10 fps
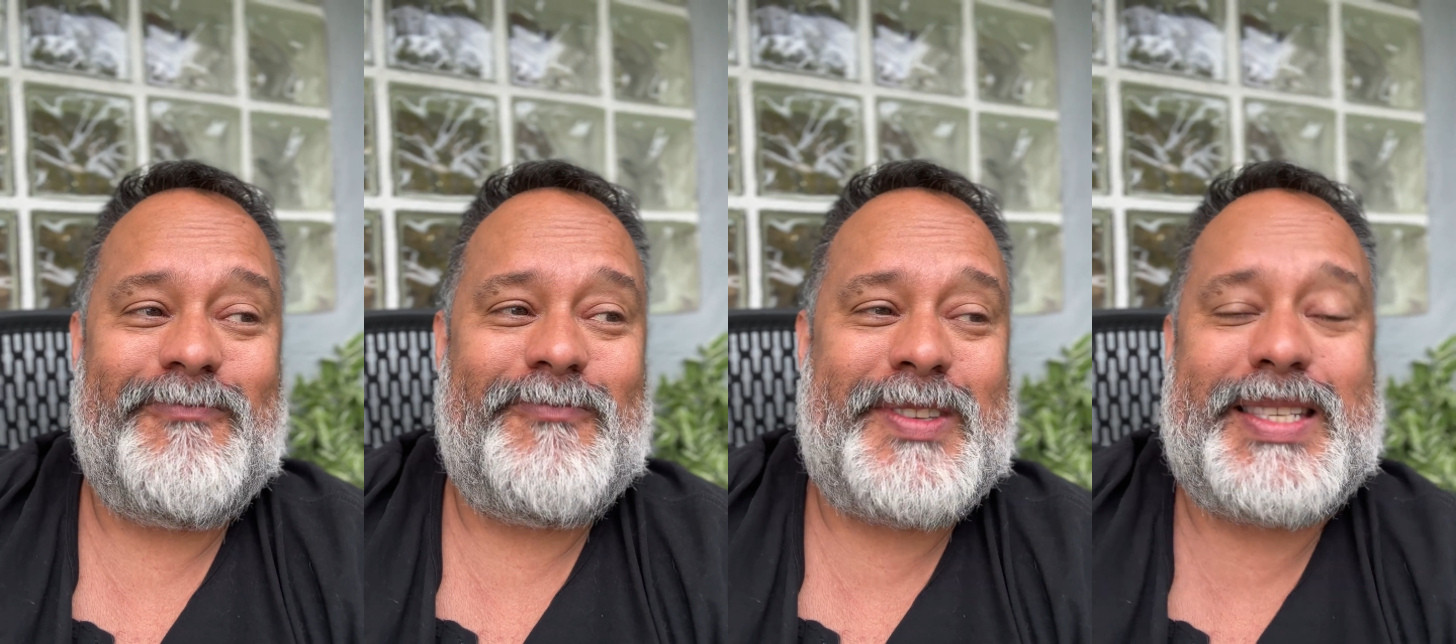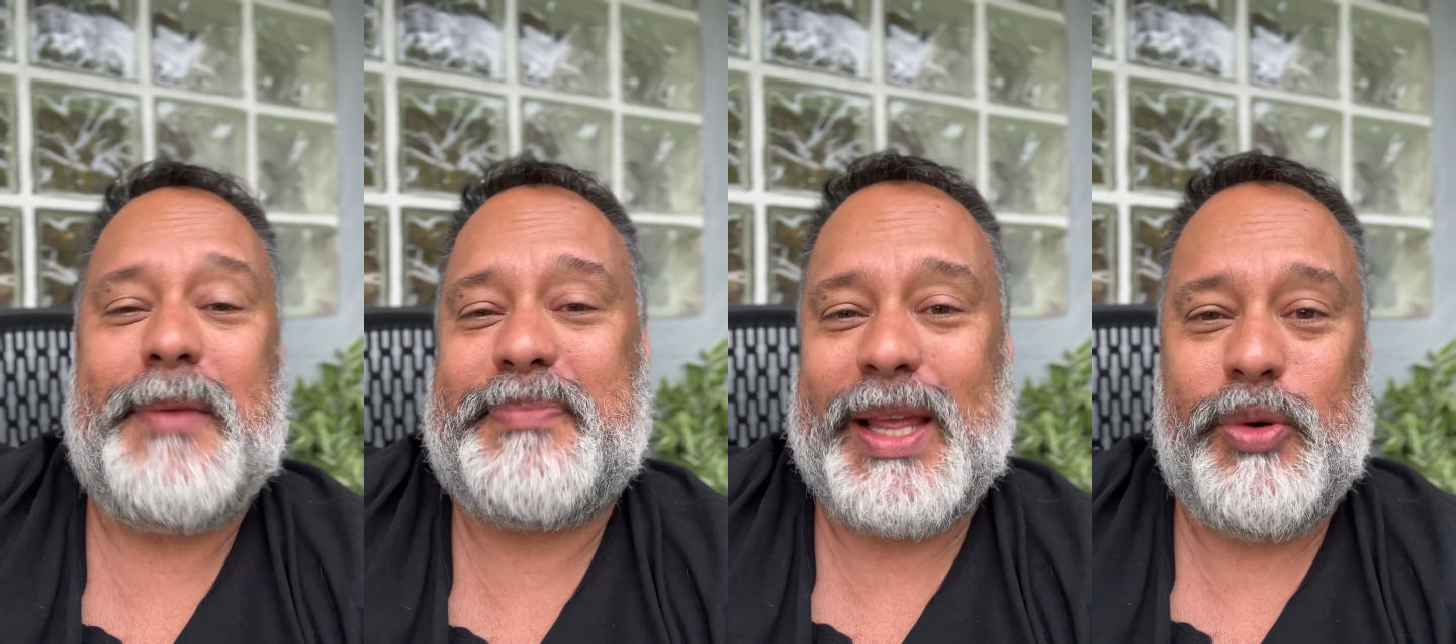
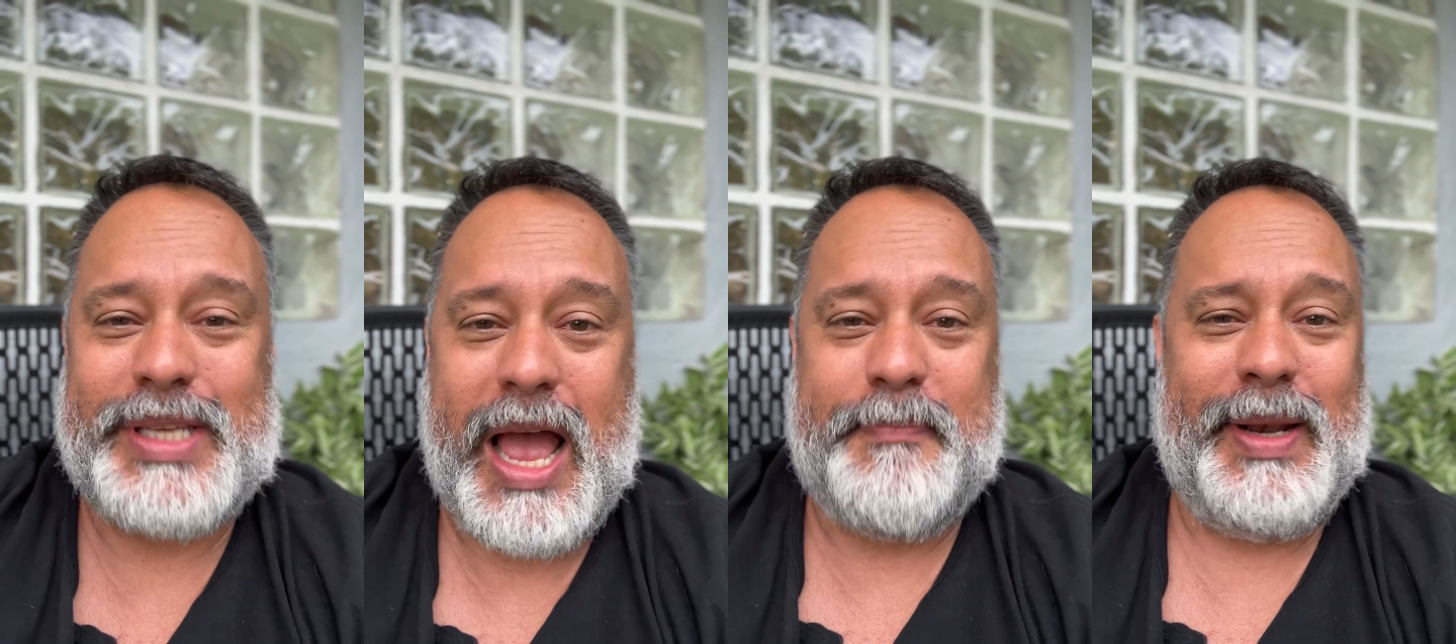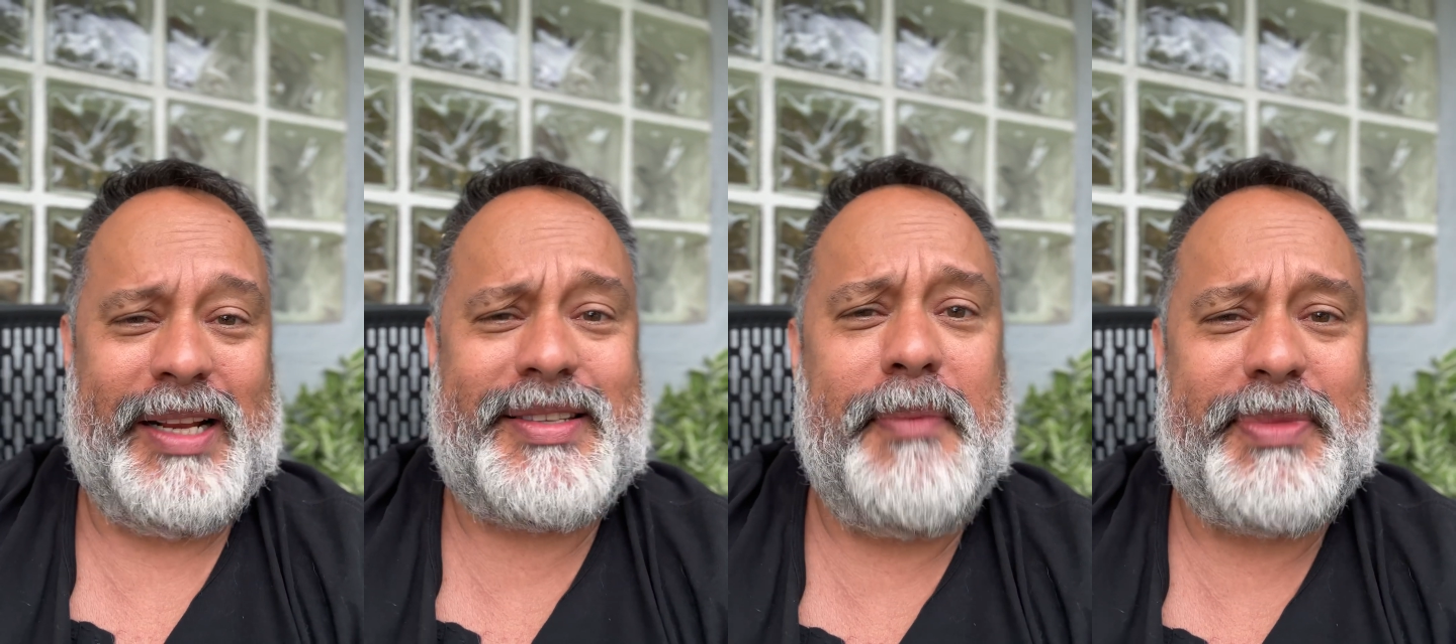something was happening.
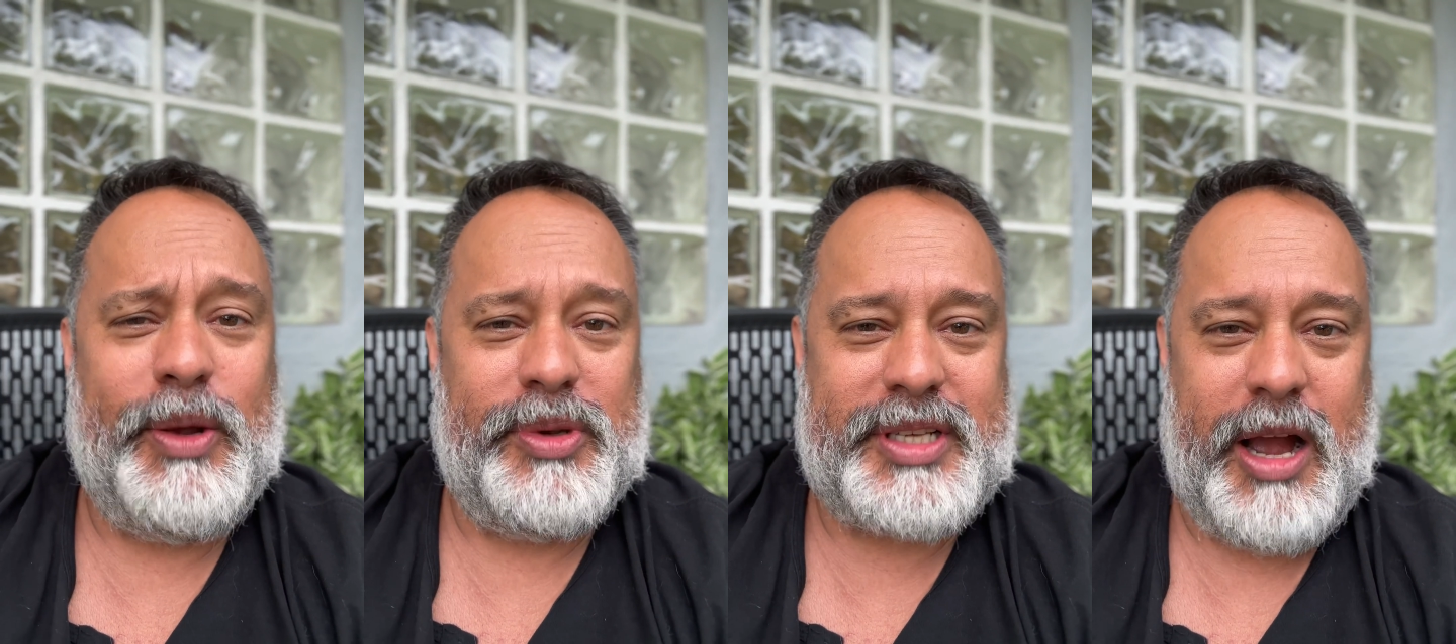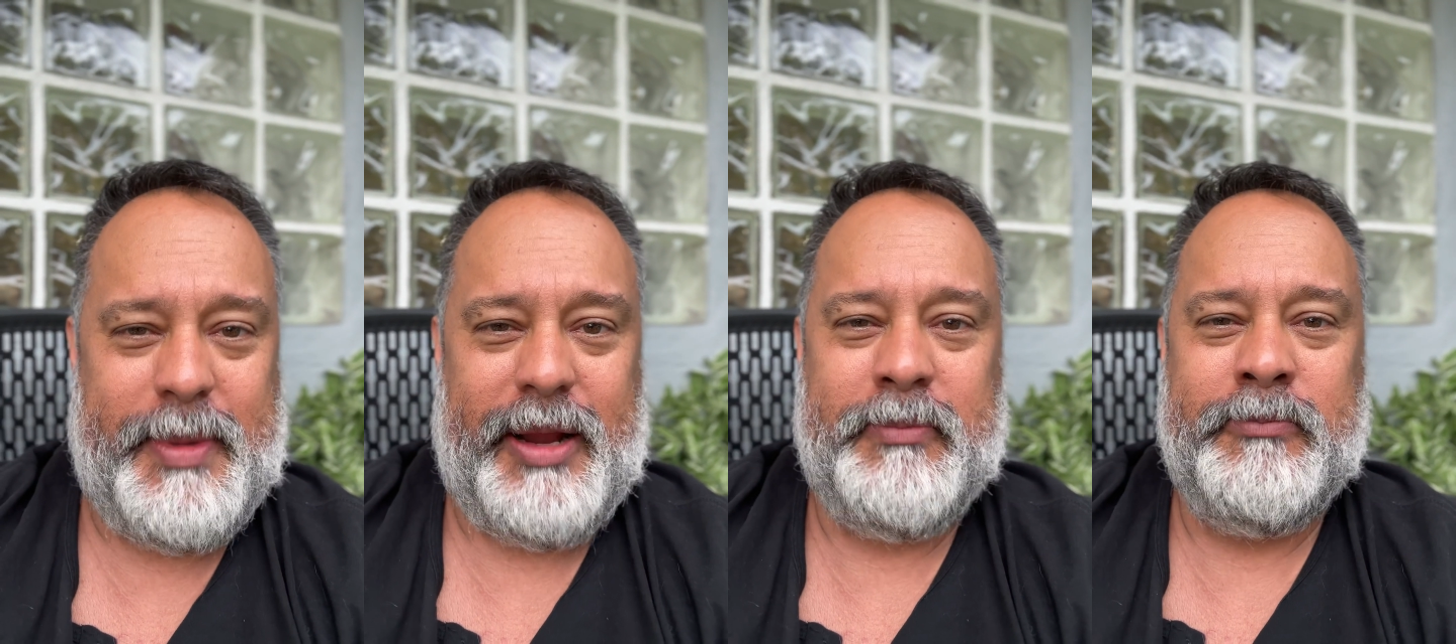Something was coming.